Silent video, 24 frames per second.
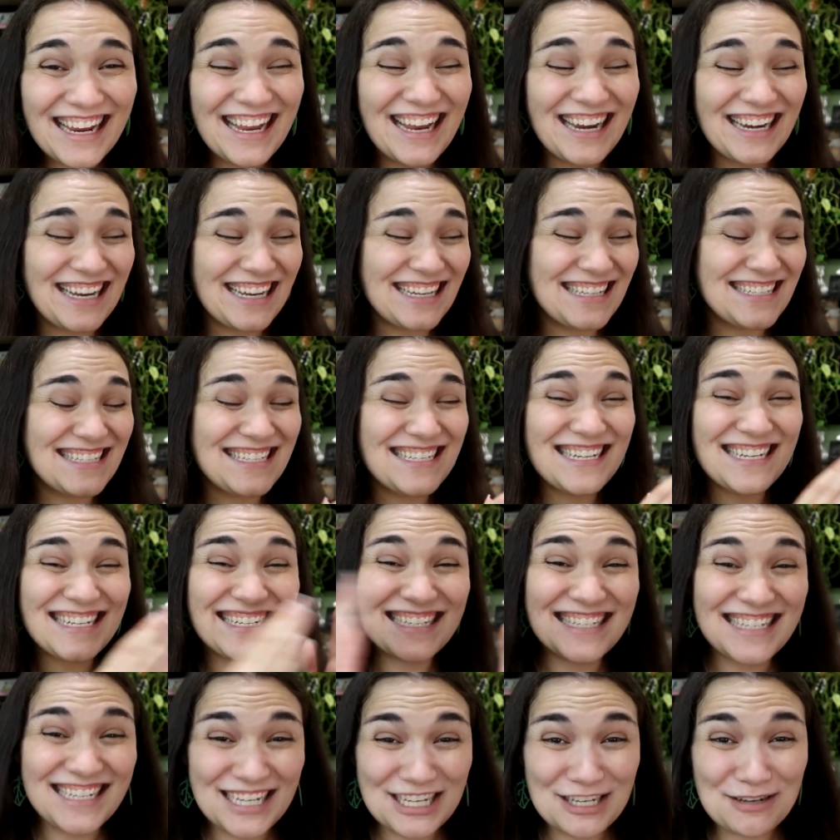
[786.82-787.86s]
and it
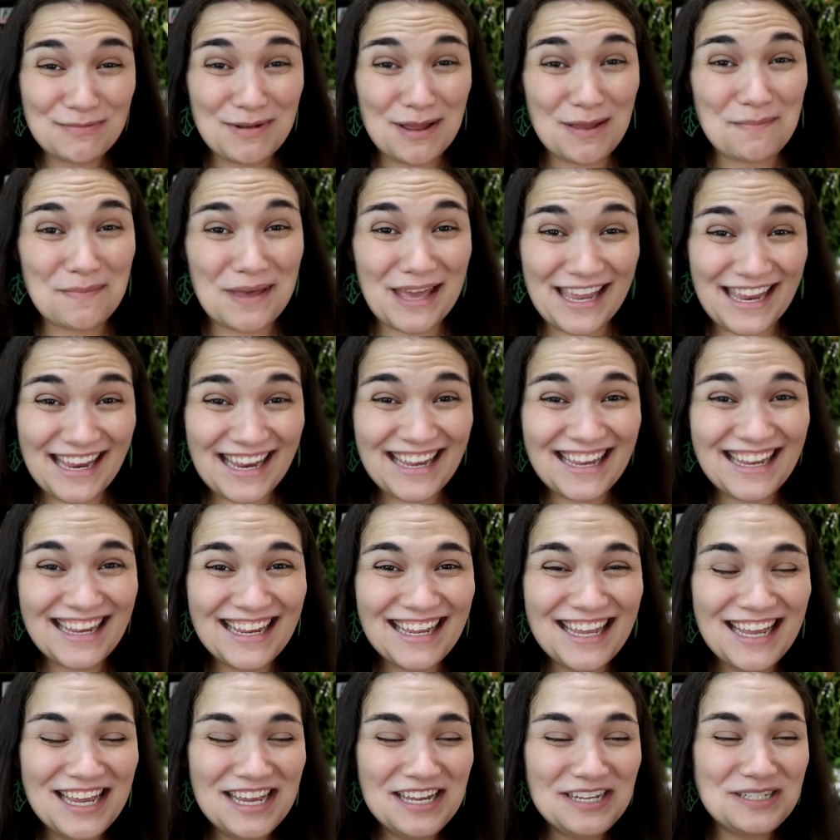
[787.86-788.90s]
desynced my mic.
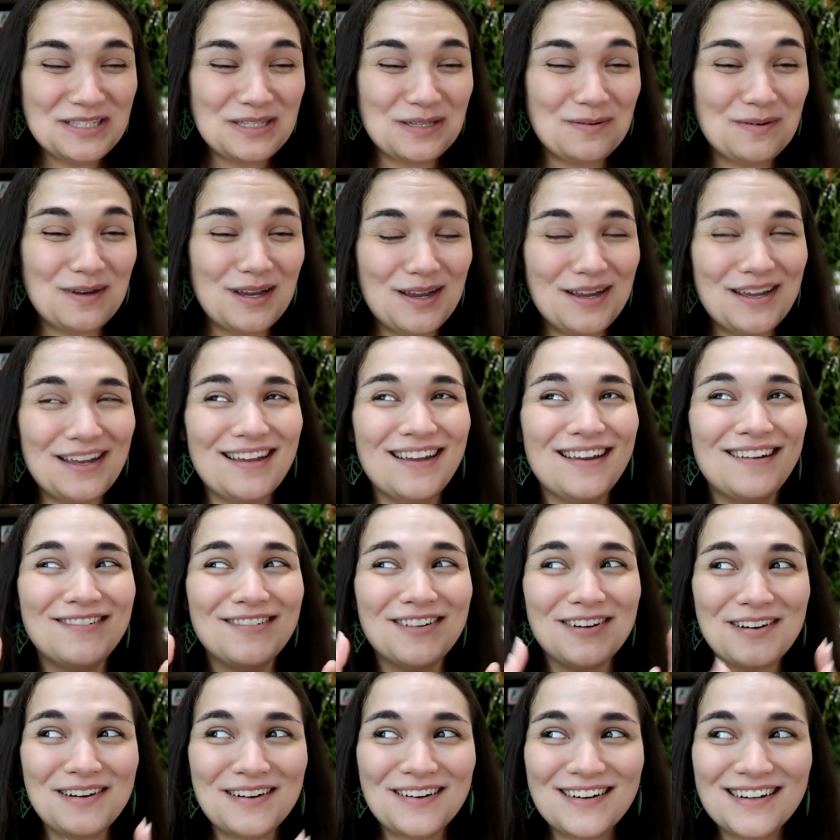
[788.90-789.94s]
So I
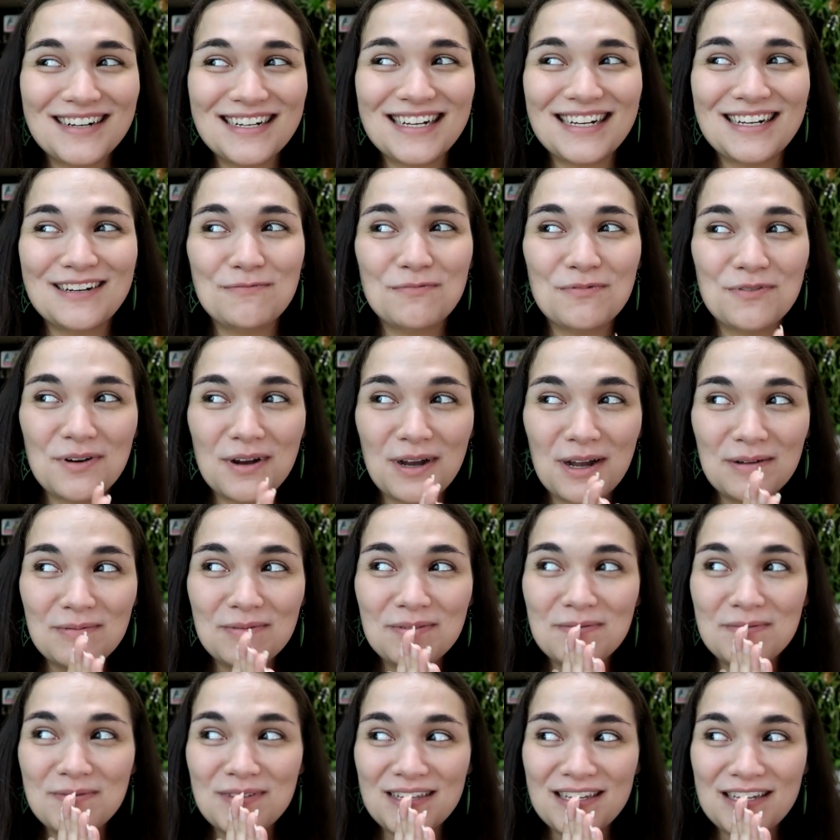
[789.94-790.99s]
recorded
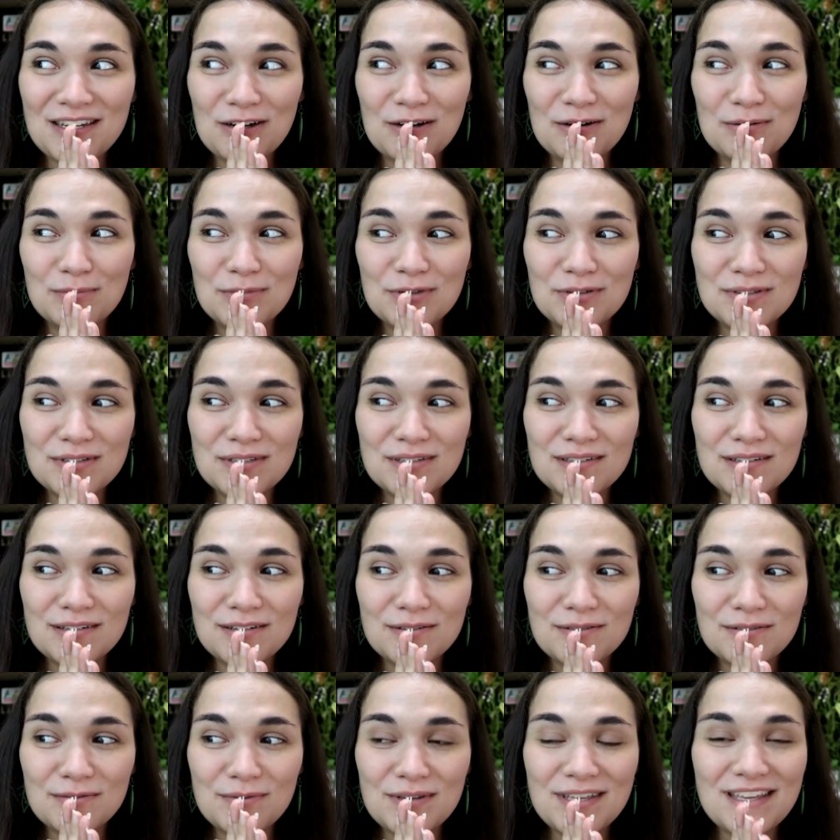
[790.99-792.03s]
probably almost almost
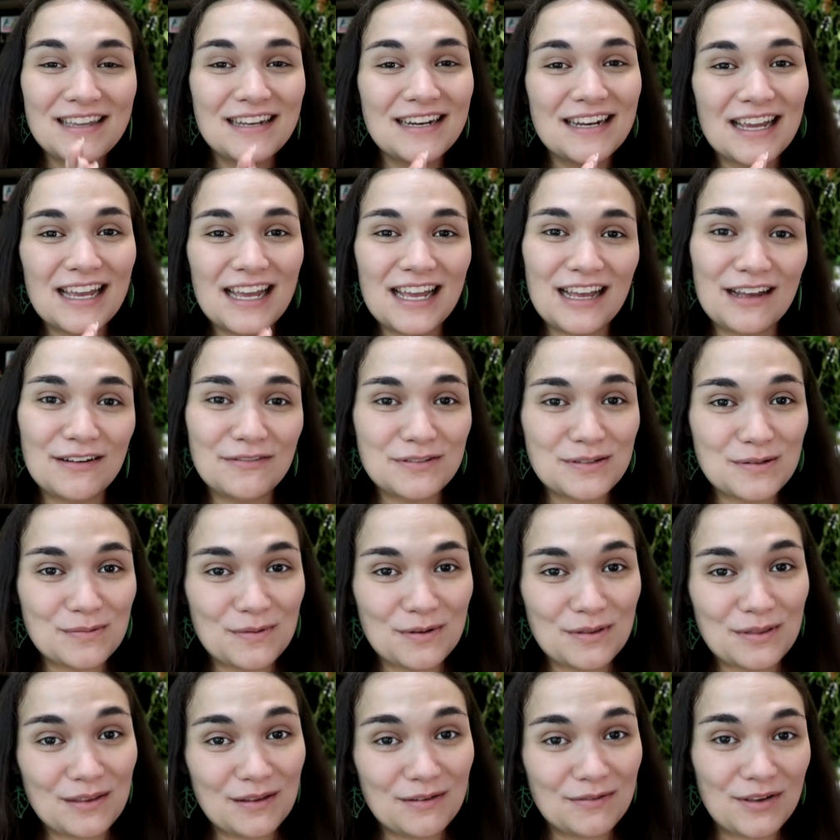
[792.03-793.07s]
a week and a half's
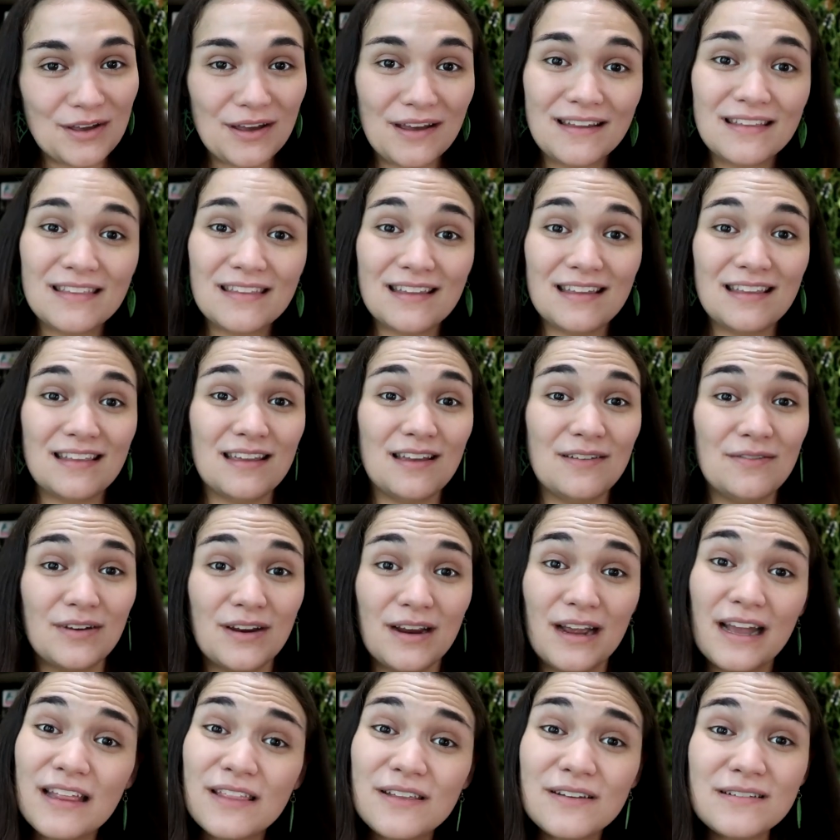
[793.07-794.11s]
worth of content of
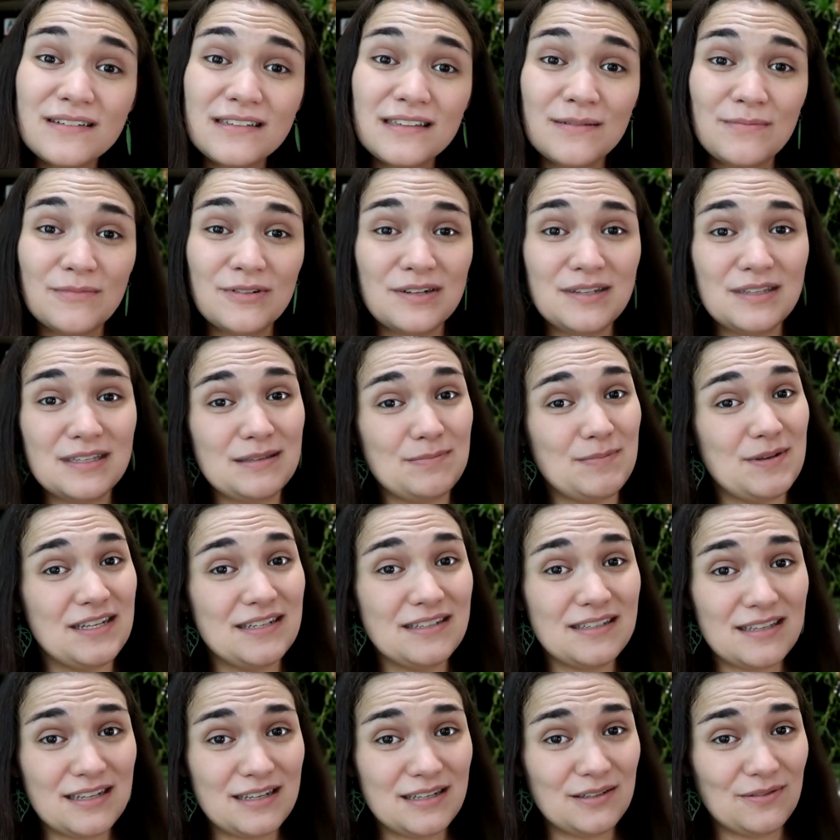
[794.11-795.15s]
our other summer in
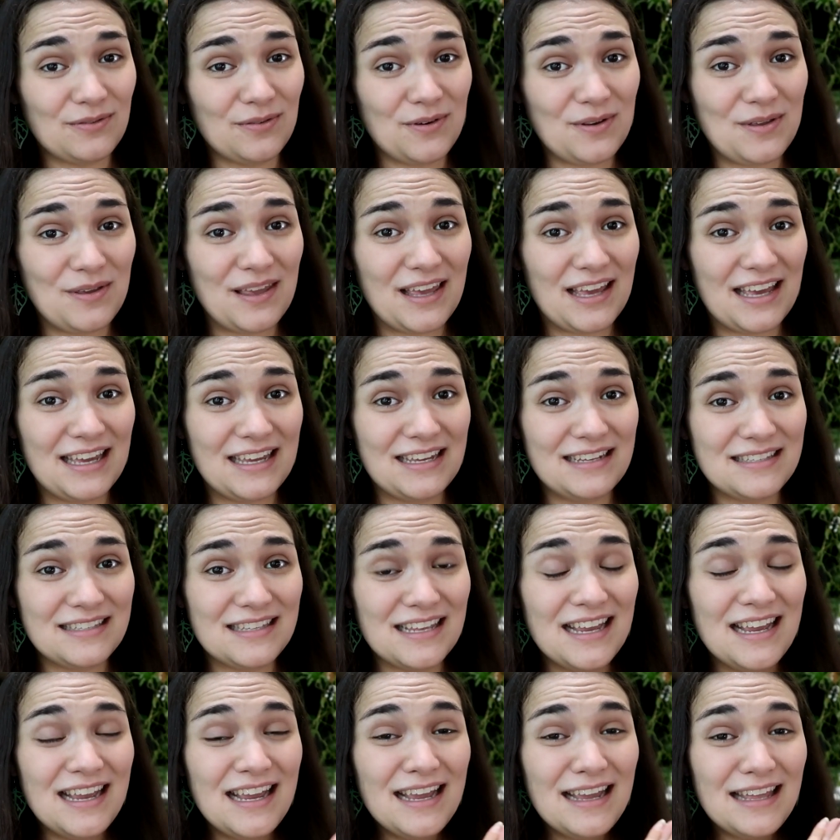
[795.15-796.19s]
space things for you guys
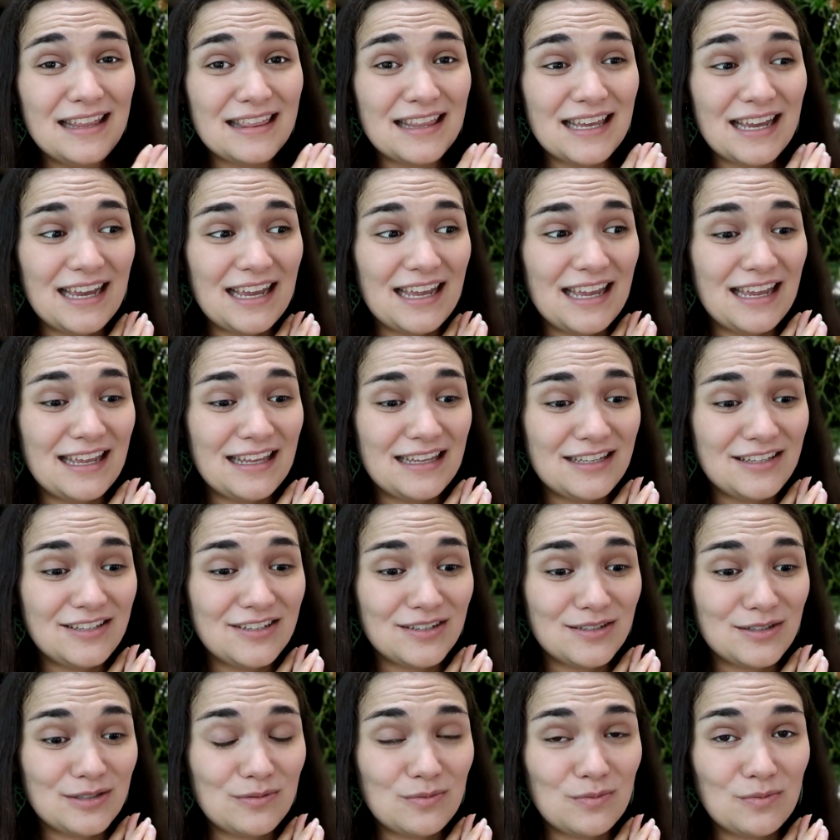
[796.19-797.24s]
that
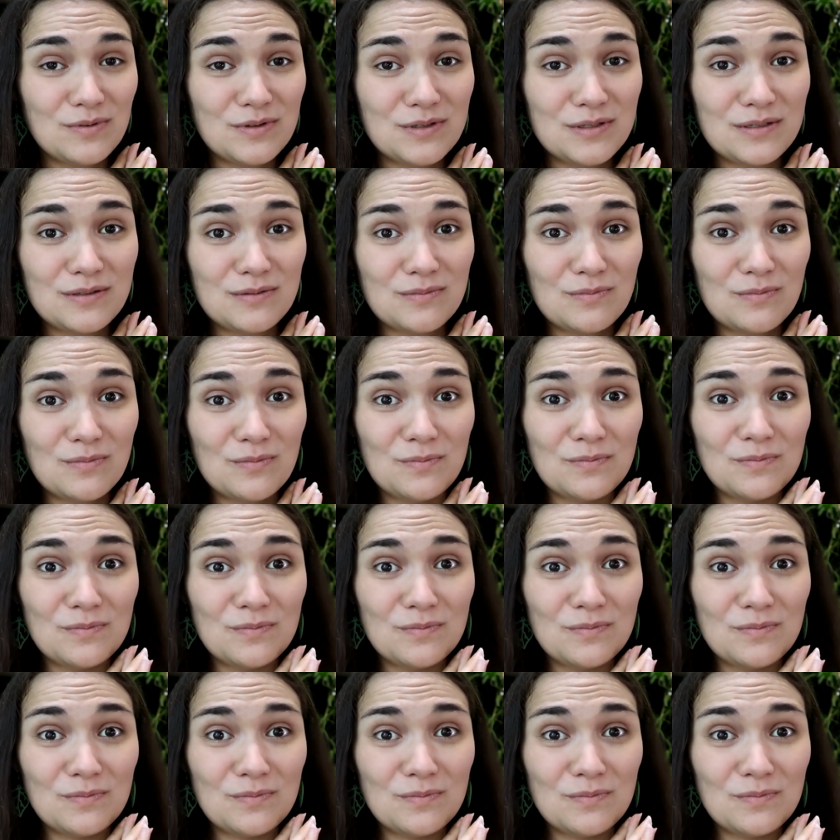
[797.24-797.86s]
just was